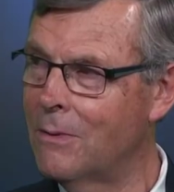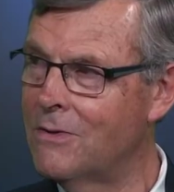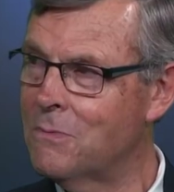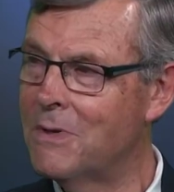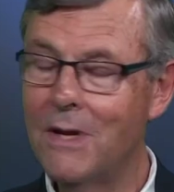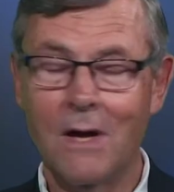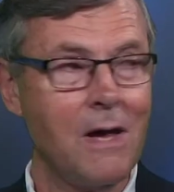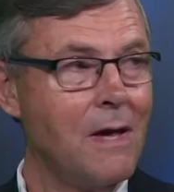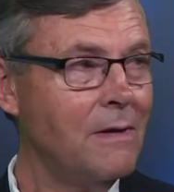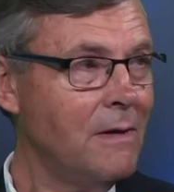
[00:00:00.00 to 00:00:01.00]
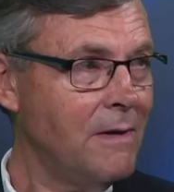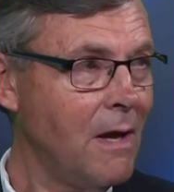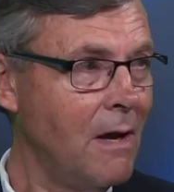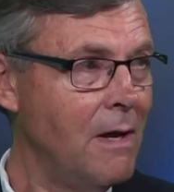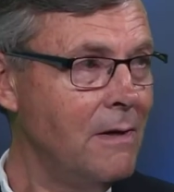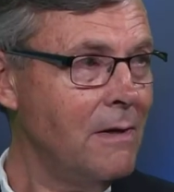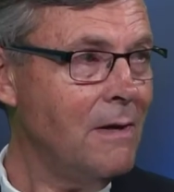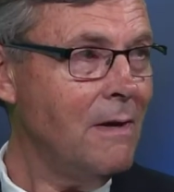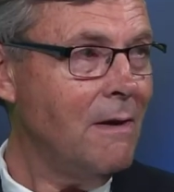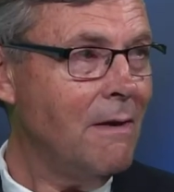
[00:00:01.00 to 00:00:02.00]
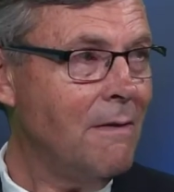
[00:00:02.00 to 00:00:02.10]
because when Diana died, mm.